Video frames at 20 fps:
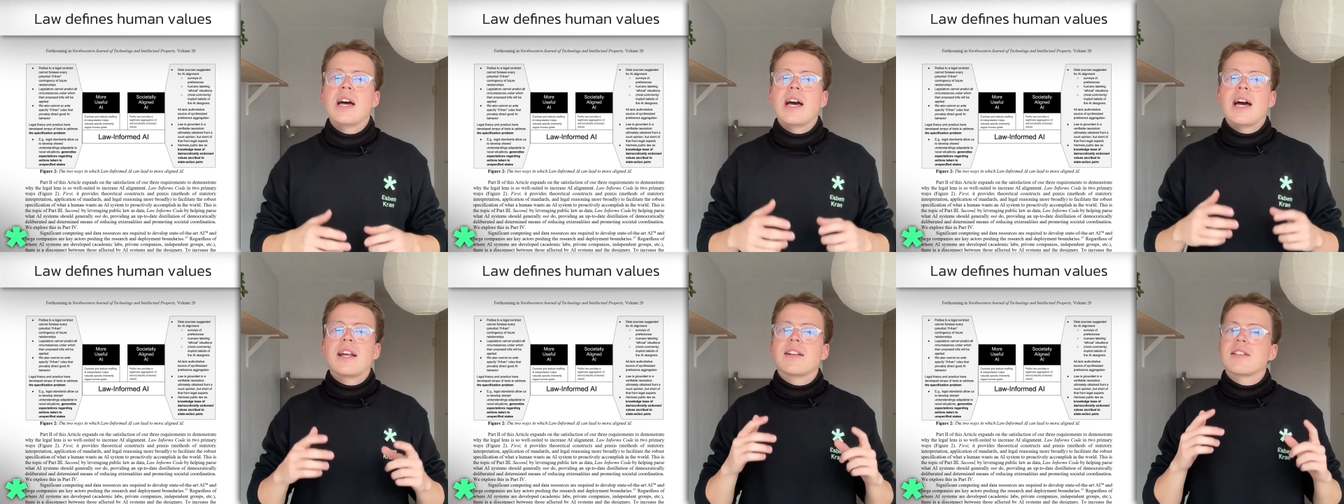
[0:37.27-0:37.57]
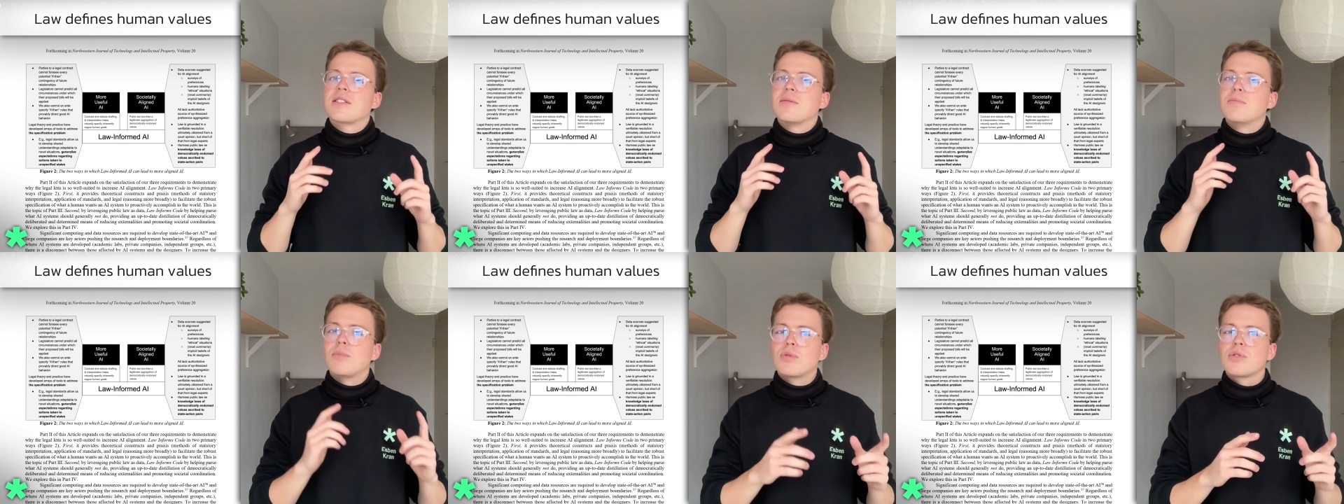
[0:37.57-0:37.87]
and
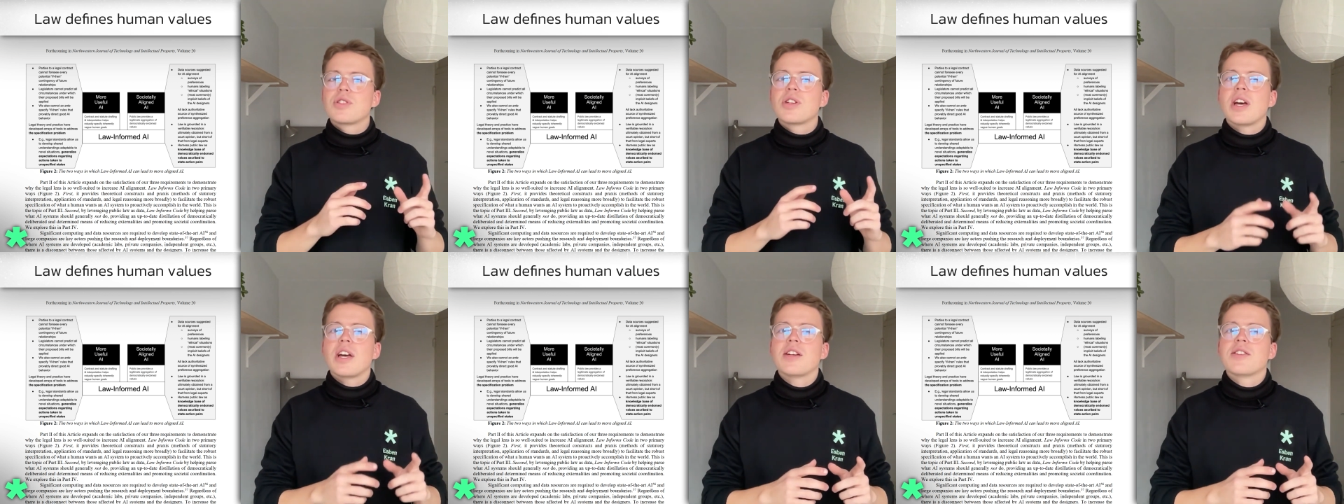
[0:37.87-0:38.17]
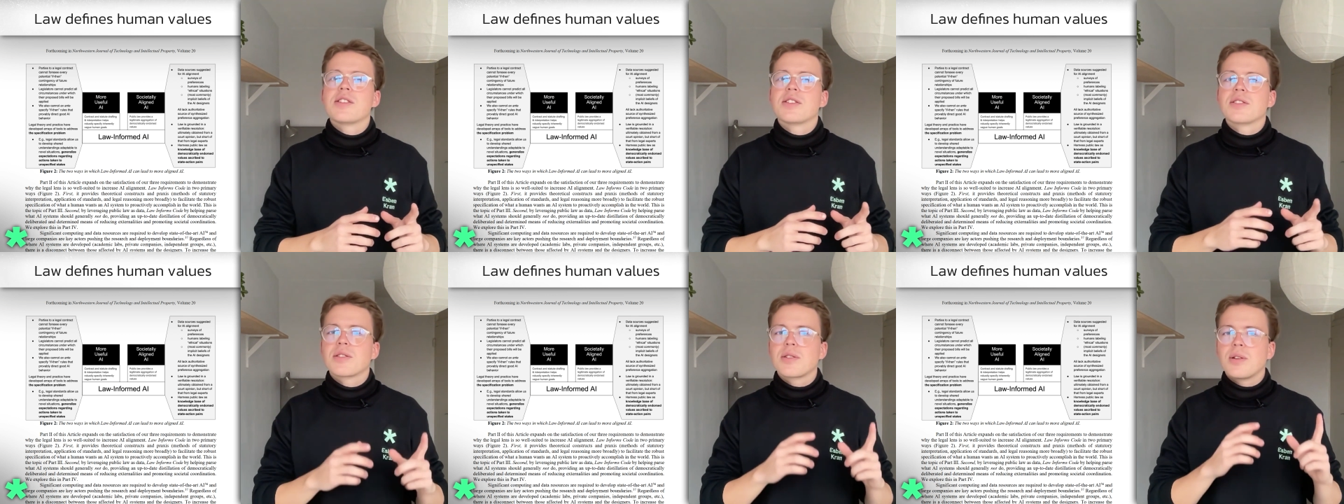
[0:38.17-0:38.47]
as a
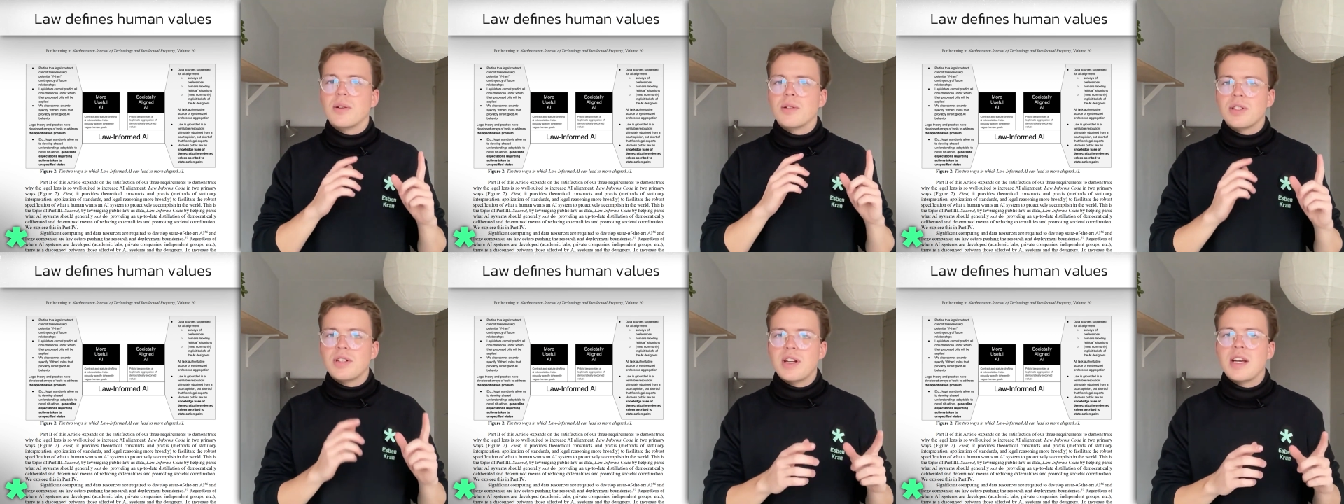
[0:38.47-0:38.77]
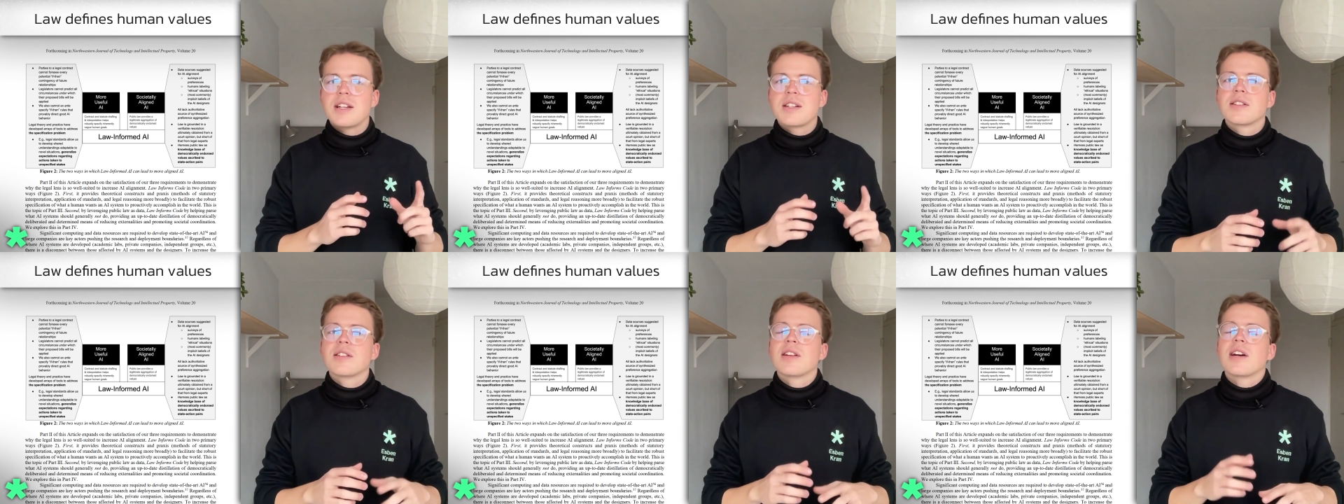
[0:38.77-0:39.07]
multi-agent
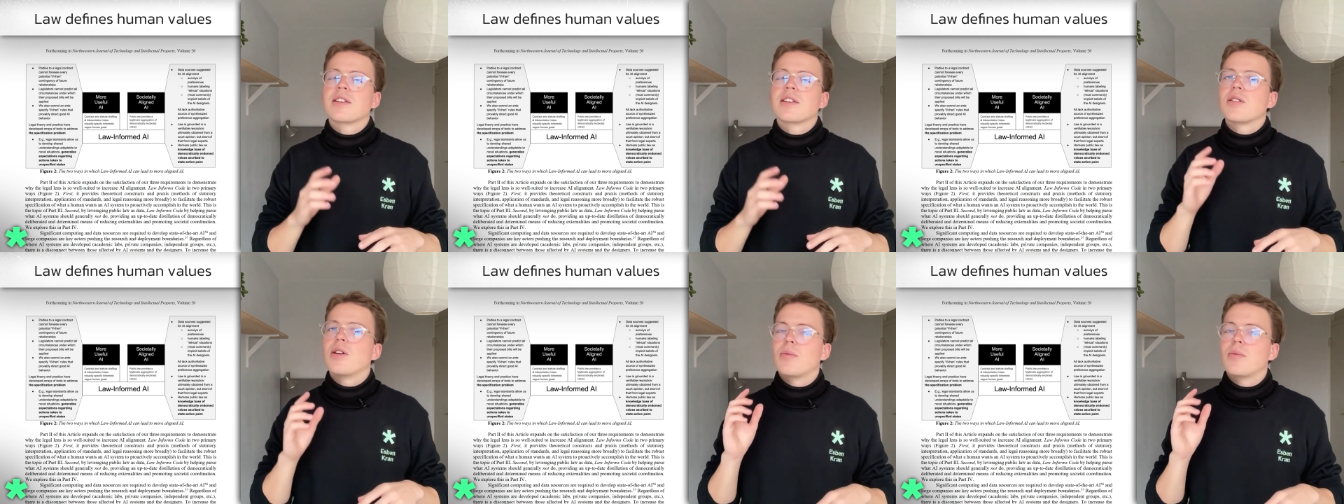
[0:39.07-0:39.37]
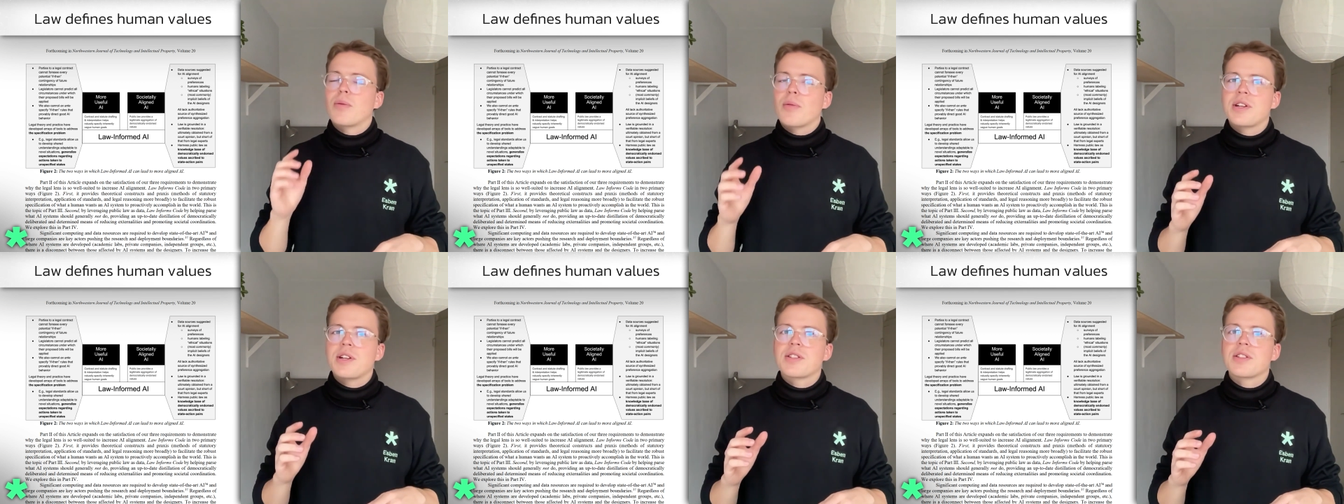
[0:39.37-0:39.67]
coordination and
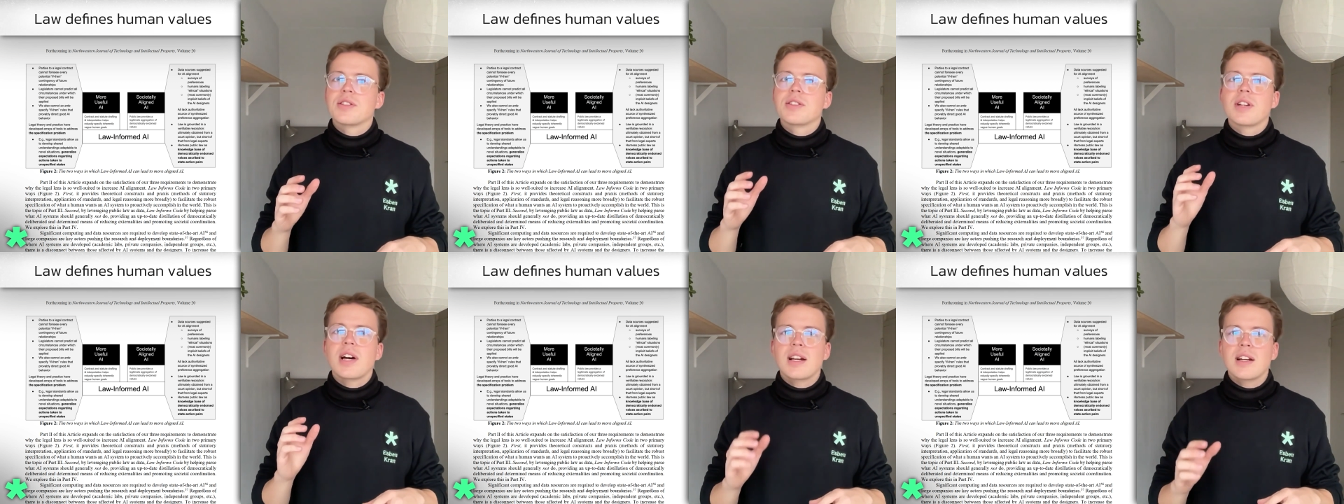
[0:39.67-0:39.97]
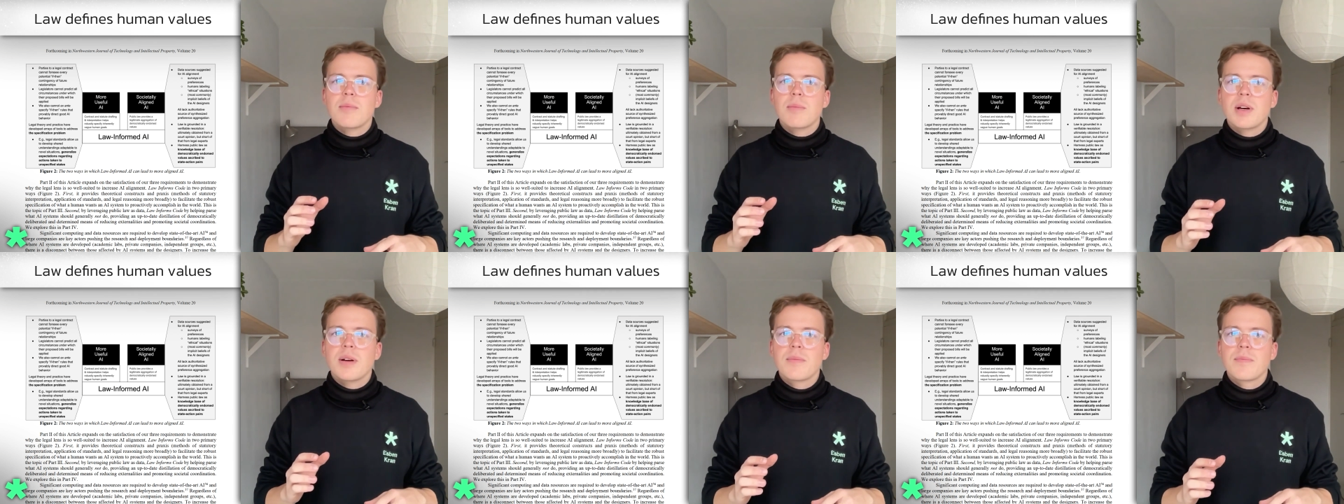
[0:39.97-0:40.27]
cooperation
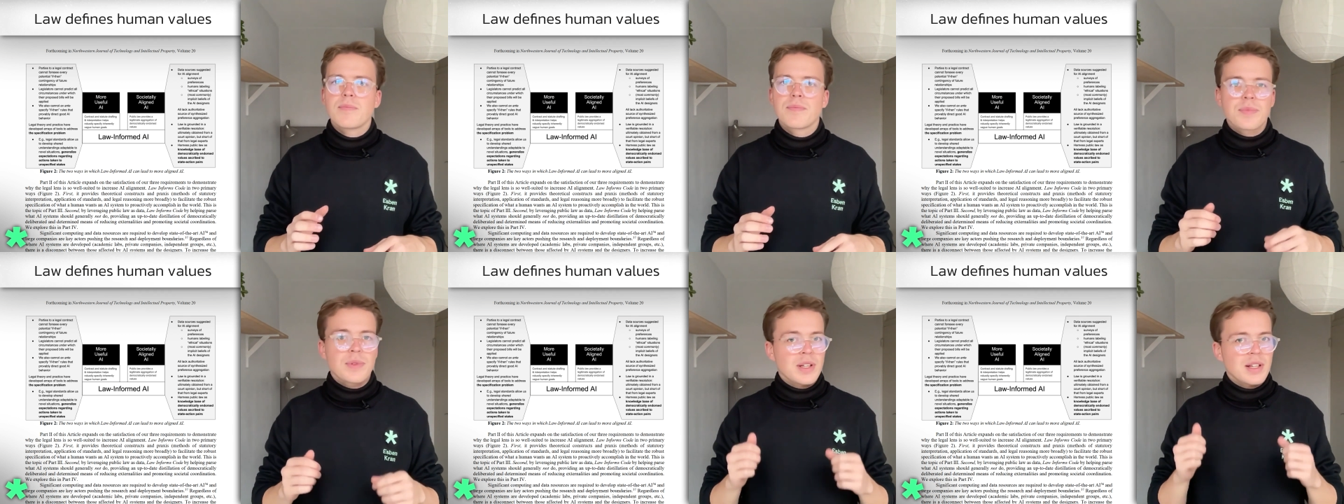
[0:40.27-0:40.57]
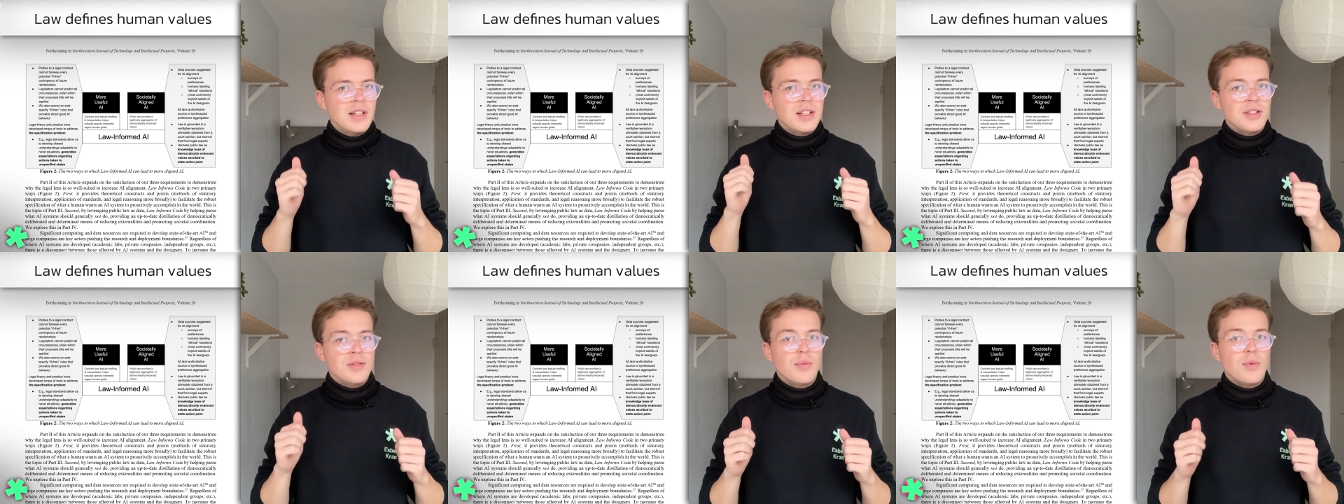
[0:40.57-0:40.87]
dilemma.
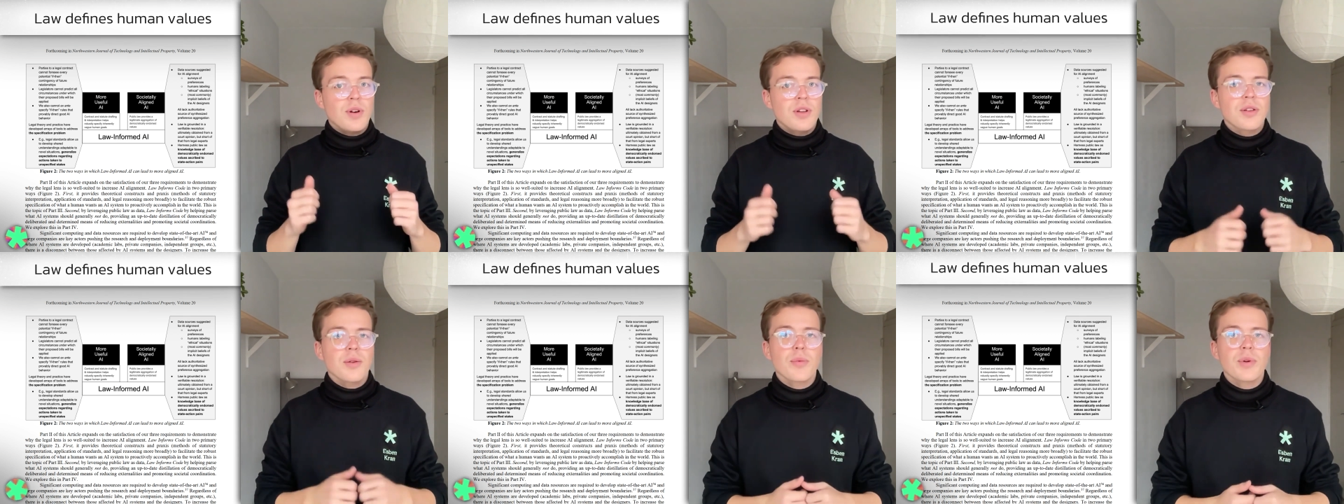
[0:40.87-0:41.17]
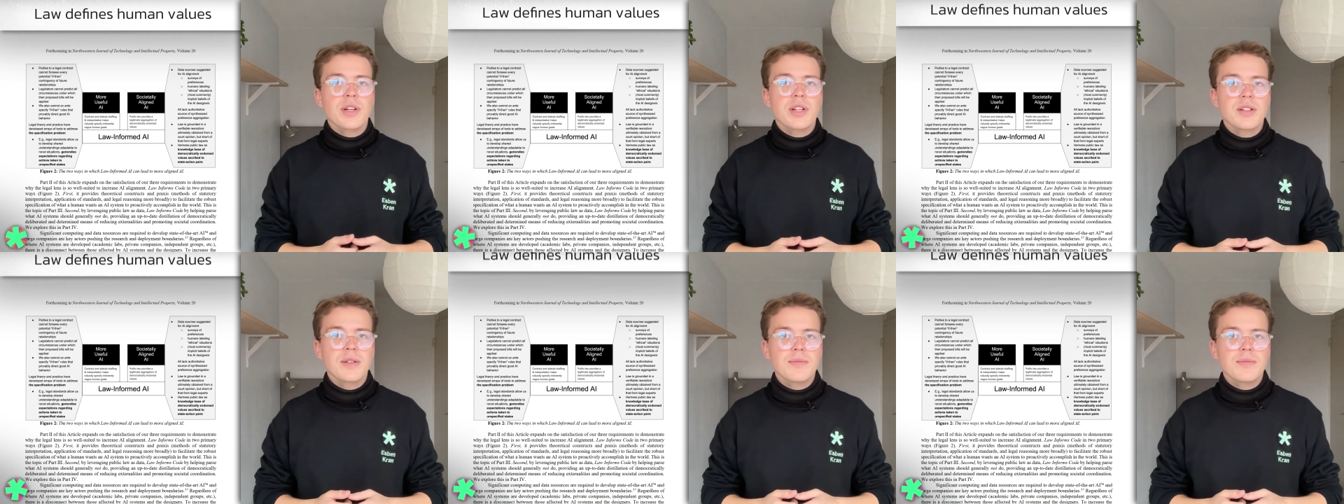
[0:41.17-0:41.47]
It's worth a read.